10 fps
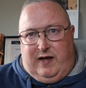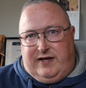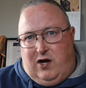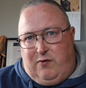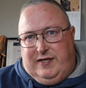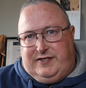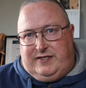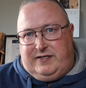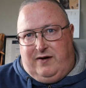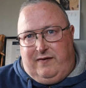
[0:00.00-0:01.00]
I know
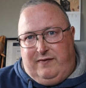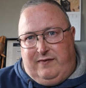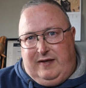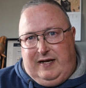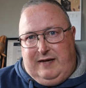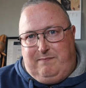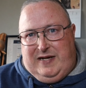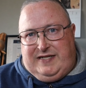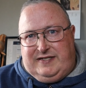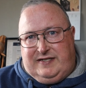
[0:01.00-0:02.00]
it's not the
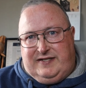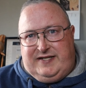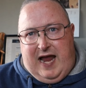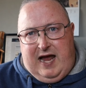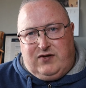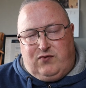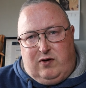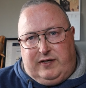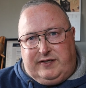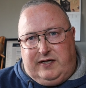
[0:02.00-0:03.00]
best sound
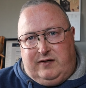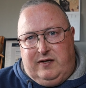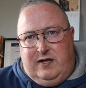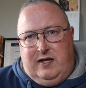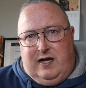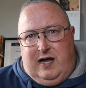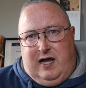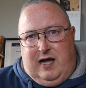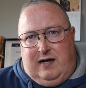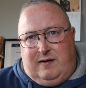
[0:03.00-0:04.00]
quality,
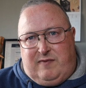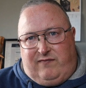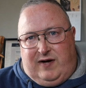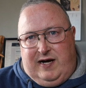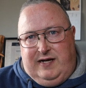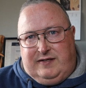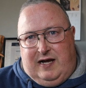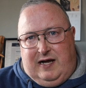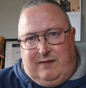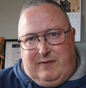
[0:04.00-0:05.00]
I'm afraid,
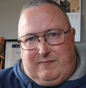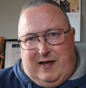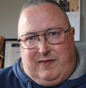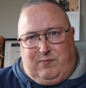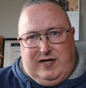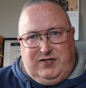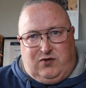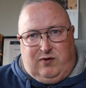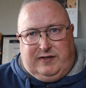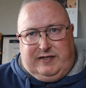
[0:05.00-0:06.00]
but the picture
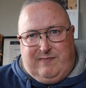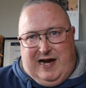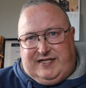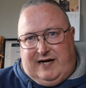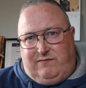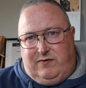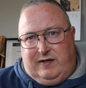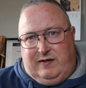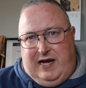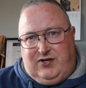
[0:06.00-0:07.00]
quality makes up for it,
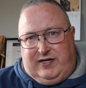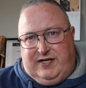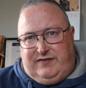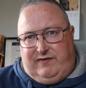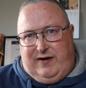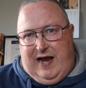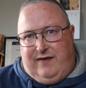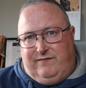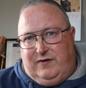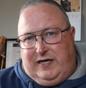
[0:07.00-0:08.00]
and actually it's very
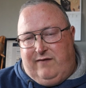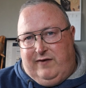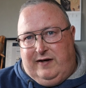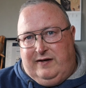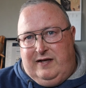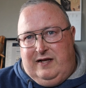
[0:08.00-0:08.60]
unforgiving.